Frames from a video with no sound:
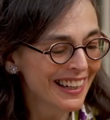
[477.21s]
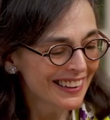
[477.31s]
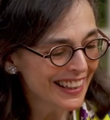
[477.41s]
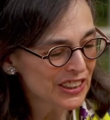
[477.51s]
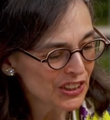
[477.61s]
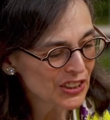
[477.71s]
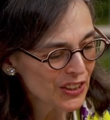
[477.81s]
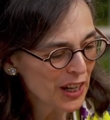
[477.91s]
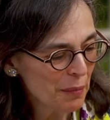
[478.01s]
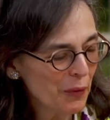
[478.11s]
Let's just
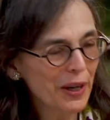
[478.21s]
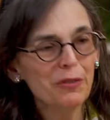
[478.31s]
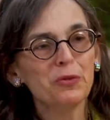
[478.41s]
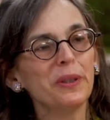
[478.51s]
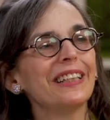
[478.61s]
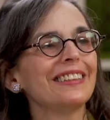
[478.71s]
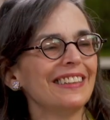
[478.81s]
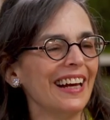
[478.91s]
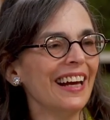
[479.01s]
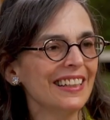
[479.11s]
talk about what I was reading
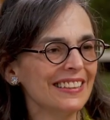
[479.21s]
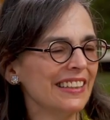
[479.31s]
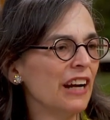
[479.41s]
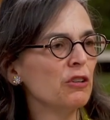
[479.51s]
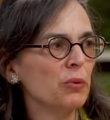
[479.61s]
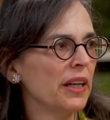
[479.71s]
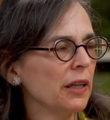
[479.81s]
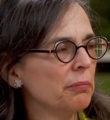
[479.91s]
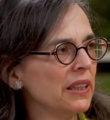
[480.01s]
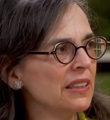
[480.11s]
today, because today I was writing
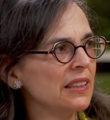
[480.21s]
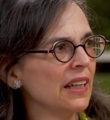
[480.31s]
a piece